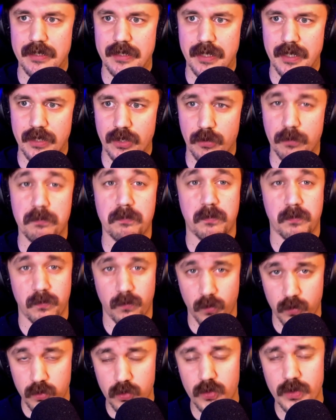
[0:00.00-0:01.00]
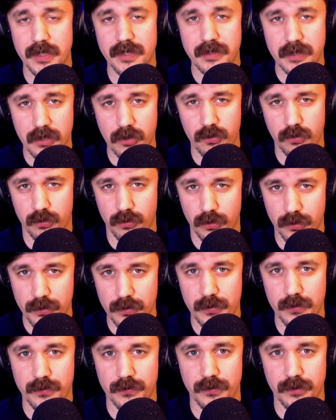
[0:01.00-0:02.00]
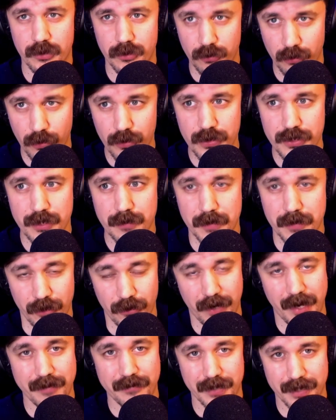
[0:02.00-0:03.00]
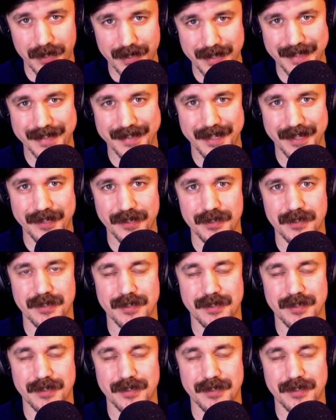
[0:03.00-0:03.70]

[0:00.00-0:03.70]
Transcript: in really gruesome and graphic detail